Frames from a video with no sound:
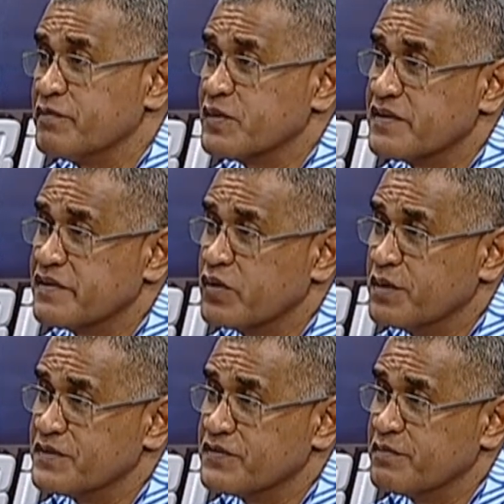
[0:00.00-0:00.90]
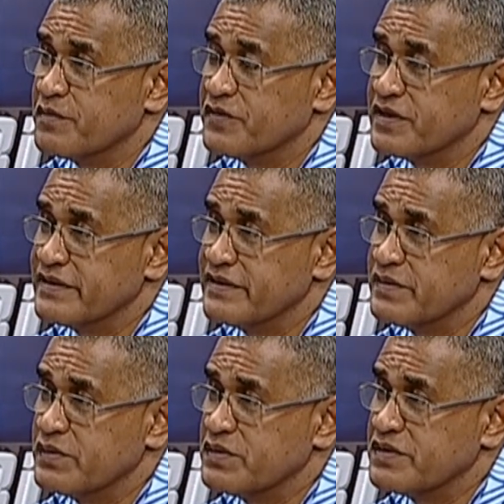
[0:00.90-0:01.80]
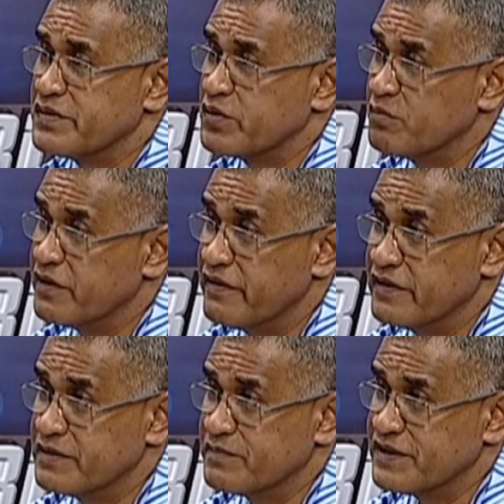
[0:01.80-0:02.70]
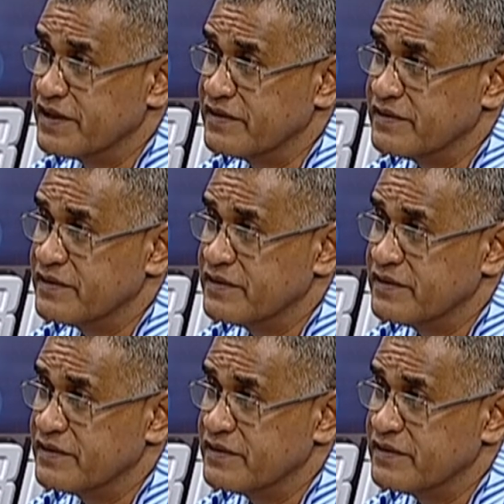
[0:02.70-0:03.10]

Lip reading: because the requirements from the financial institution is normally 30%.